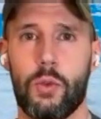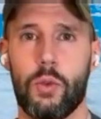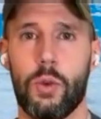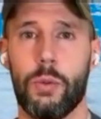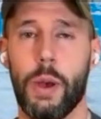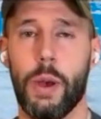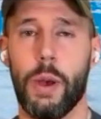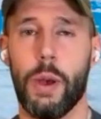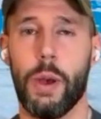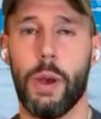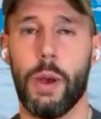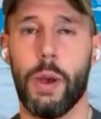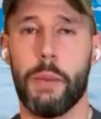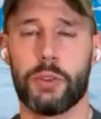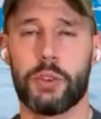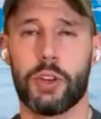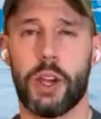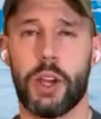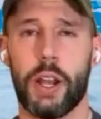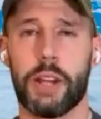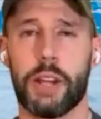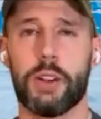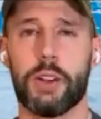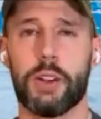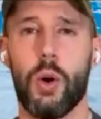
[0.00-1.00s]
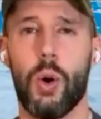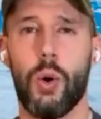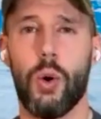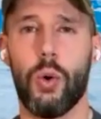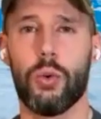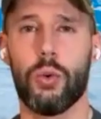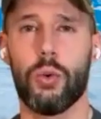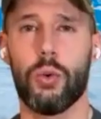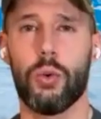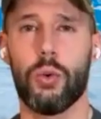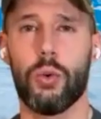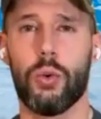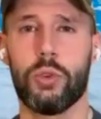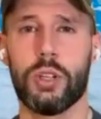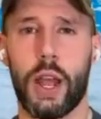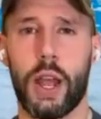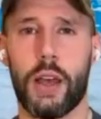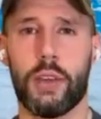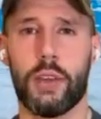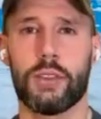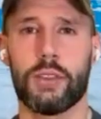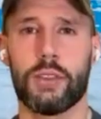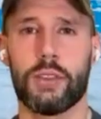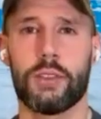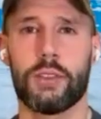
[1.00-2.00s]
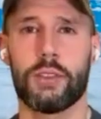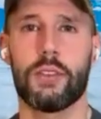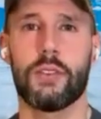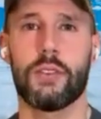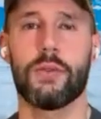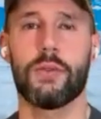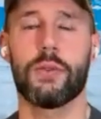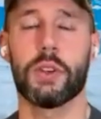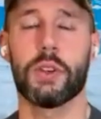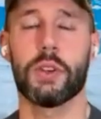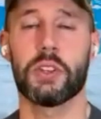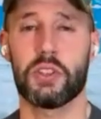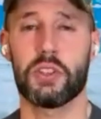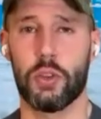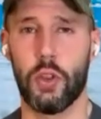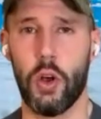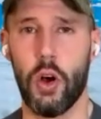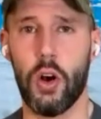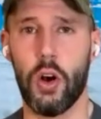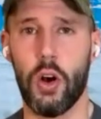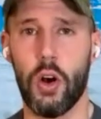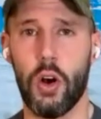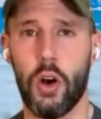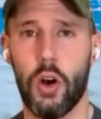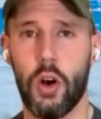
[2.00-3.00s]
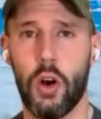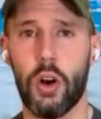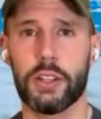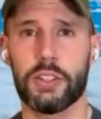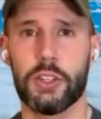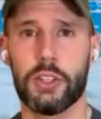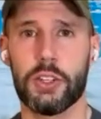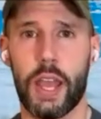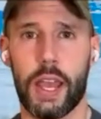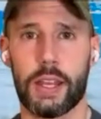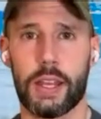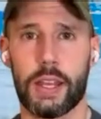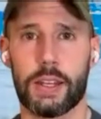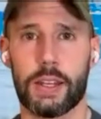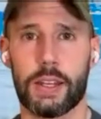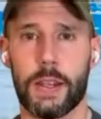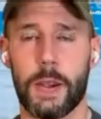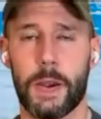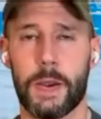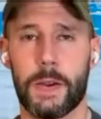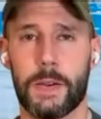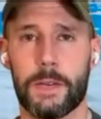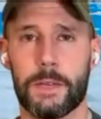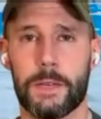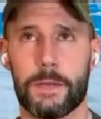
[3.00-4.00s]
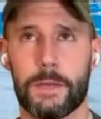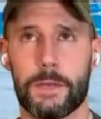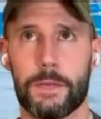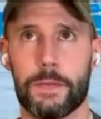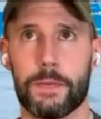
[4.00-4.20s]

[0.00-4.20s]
Remember, you're trying to hold your breath for as long as you can here.